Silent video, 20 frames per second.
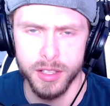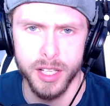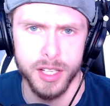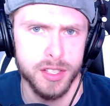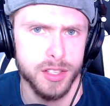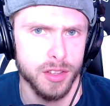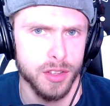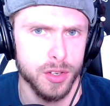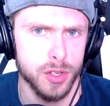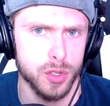the
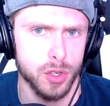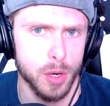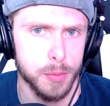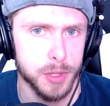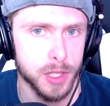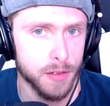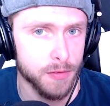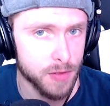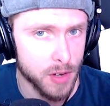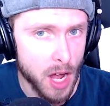link's in the
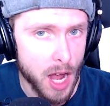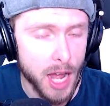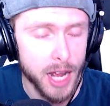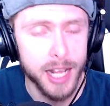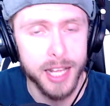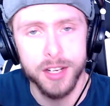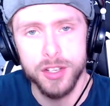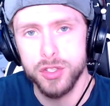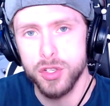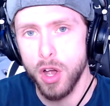description. If not,
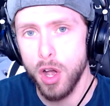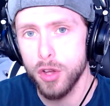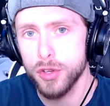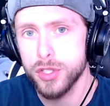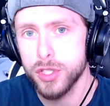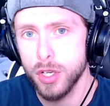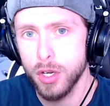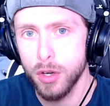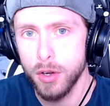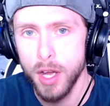it is
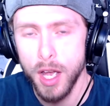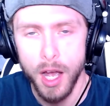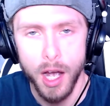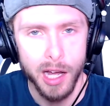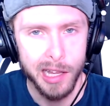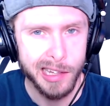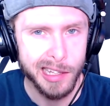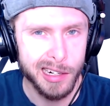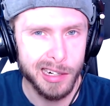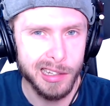also
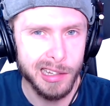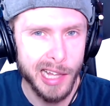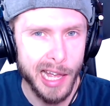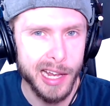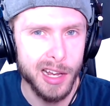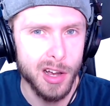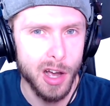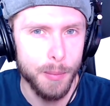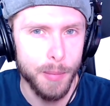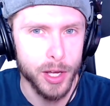a little
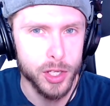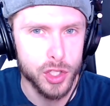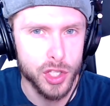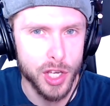link on my